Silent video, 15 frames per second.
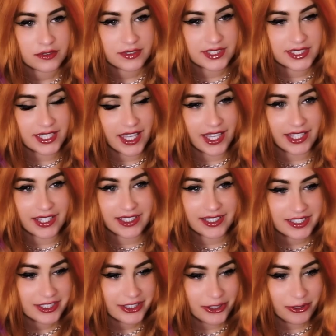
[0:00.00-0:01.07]
It's like,
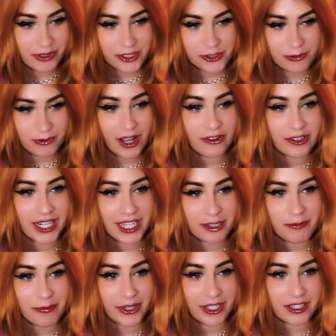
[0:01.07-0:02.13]
you are drowning,
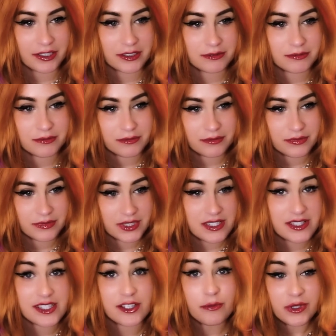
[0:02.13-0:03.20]
but you
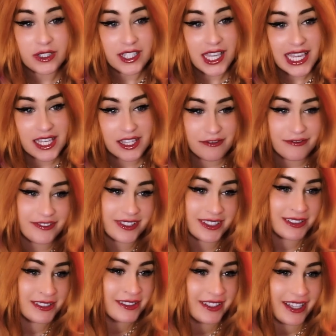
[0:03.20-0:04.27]
still believe.
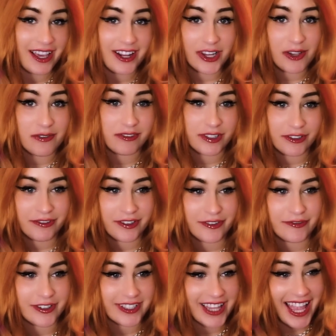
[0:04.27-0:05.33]
Gotta love Luffy
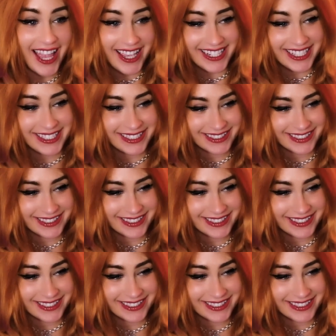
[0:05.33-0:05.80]
for that.